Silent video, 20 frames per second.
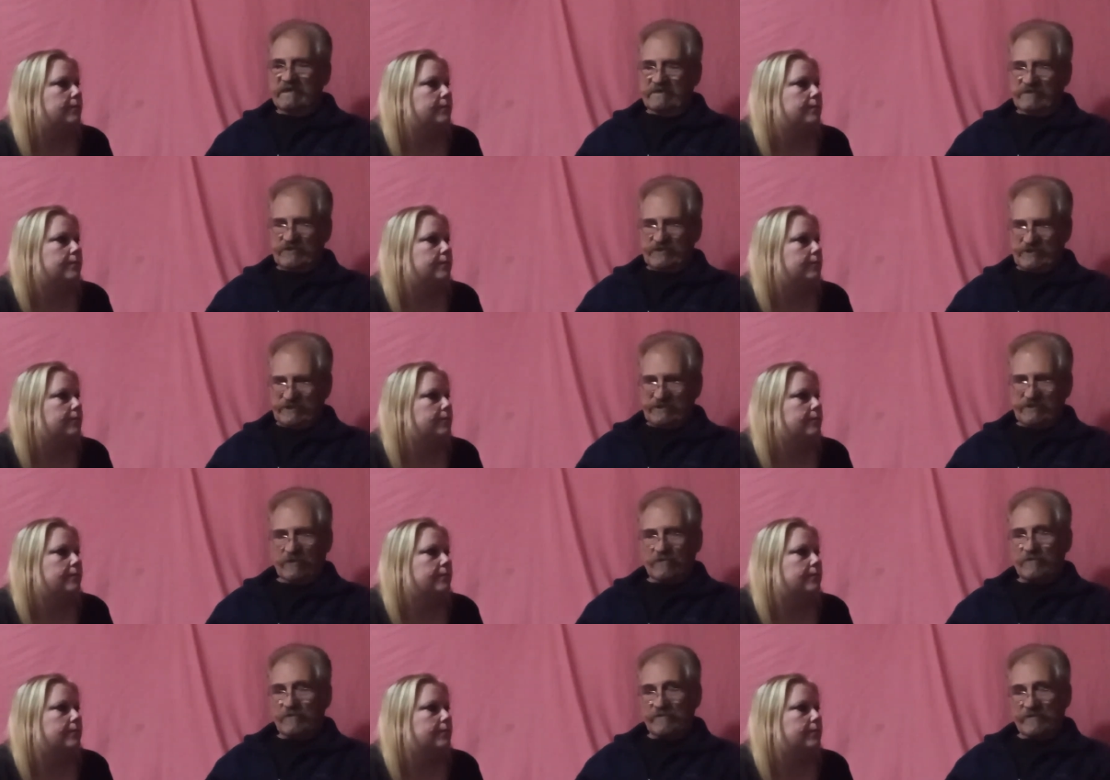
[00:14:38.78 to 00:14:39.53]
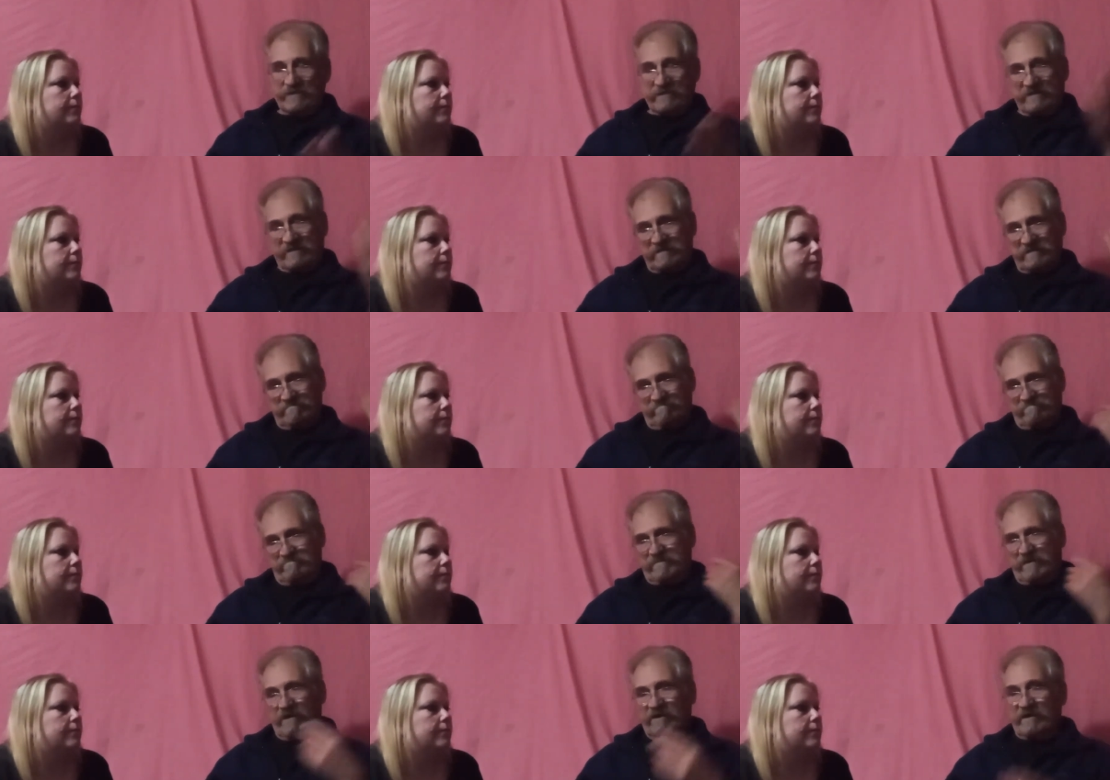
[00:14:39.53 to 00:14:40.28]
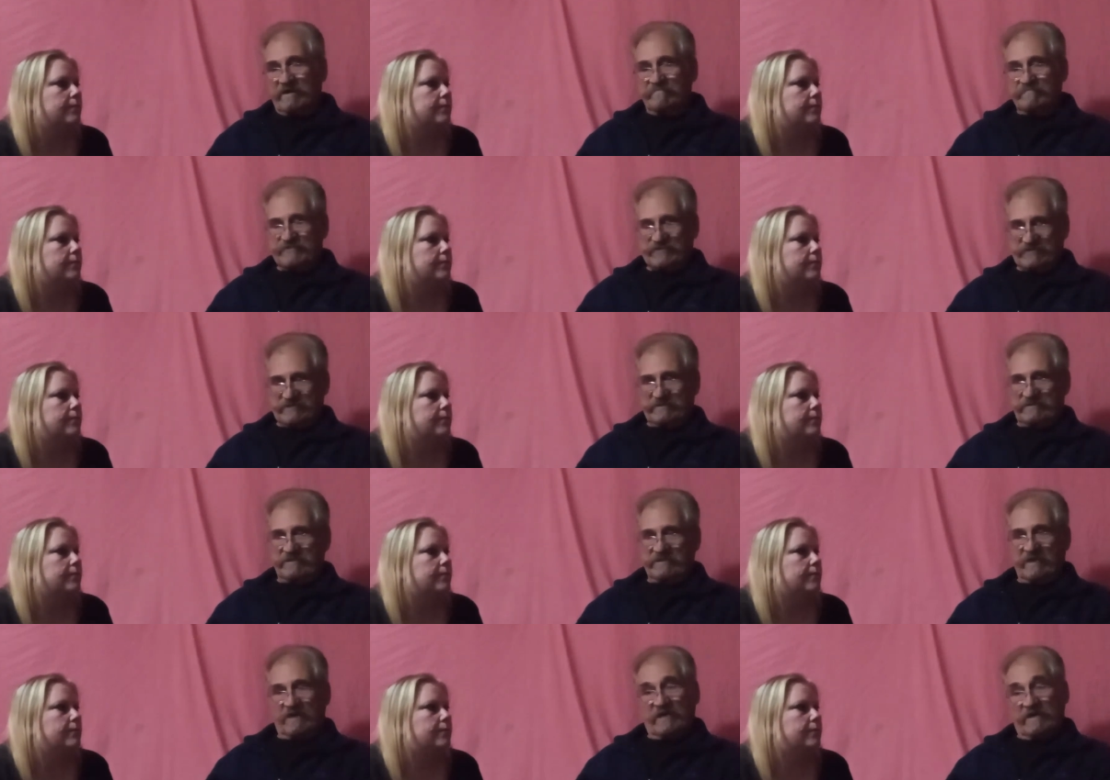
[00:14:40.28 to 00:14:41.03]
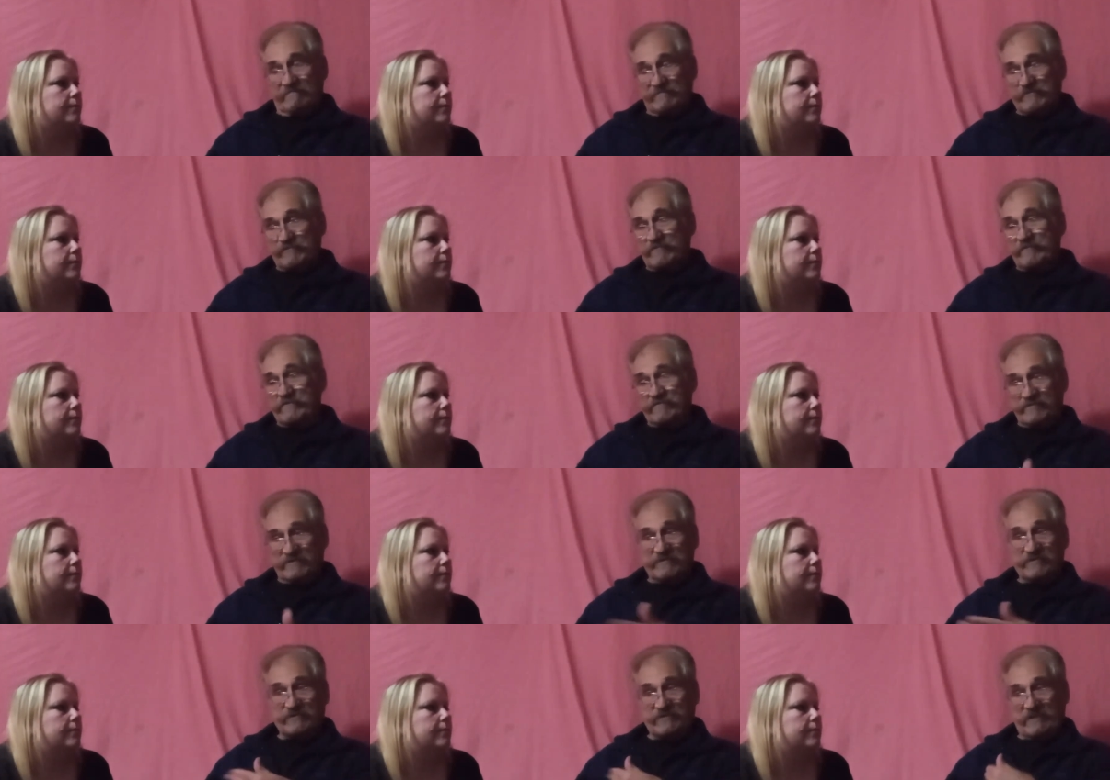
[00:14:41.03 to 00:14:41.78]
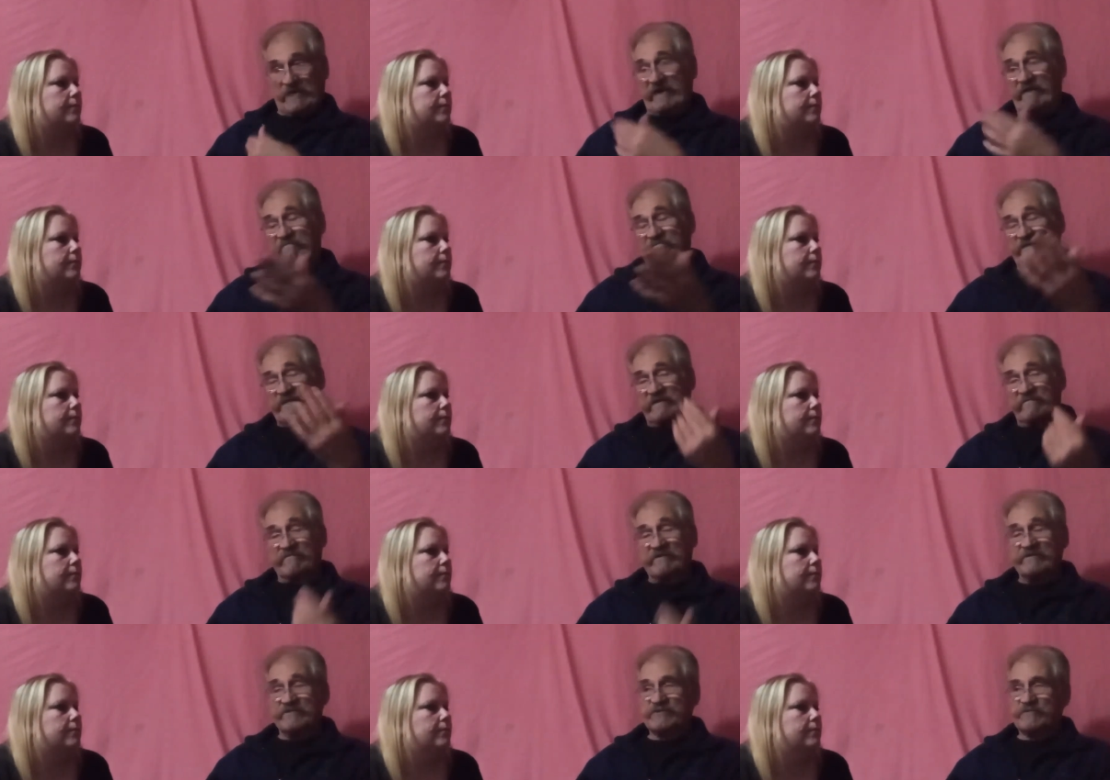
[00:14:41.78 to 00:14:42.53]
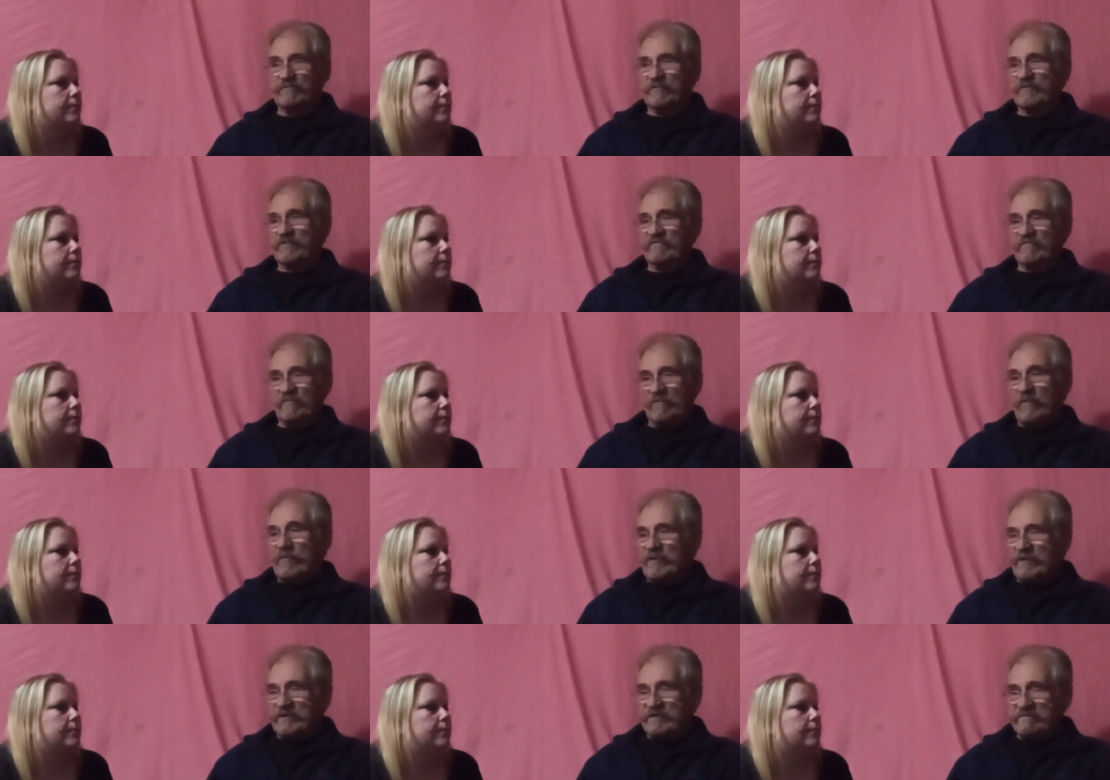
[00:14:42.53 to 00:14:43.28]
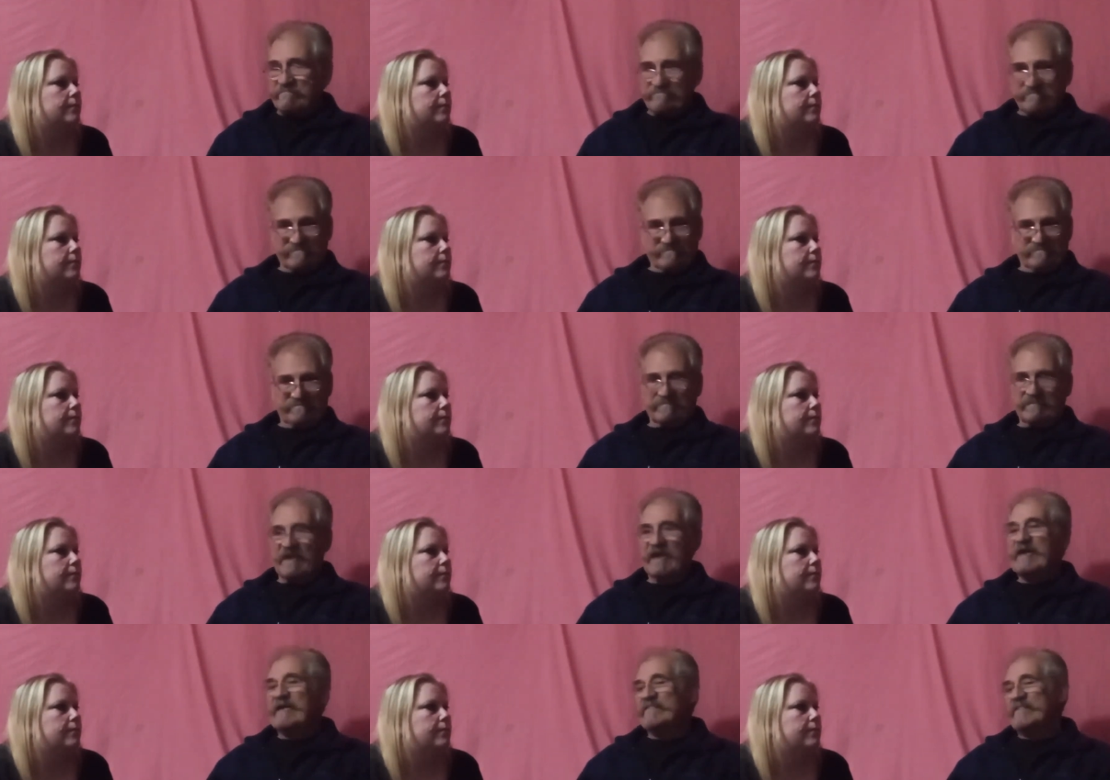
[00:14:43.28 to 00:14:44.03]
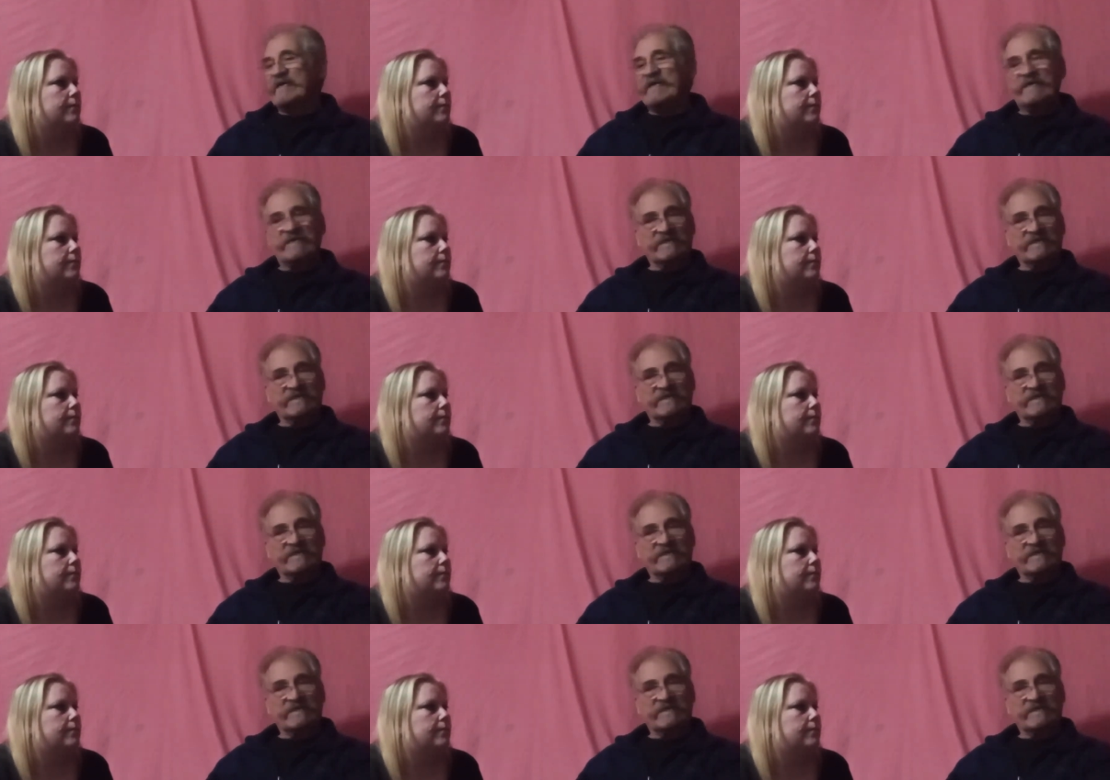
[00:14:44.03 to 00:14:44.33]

Speaker 1: and she told the cops and the cops wrote this affidavit in support of her warrant and they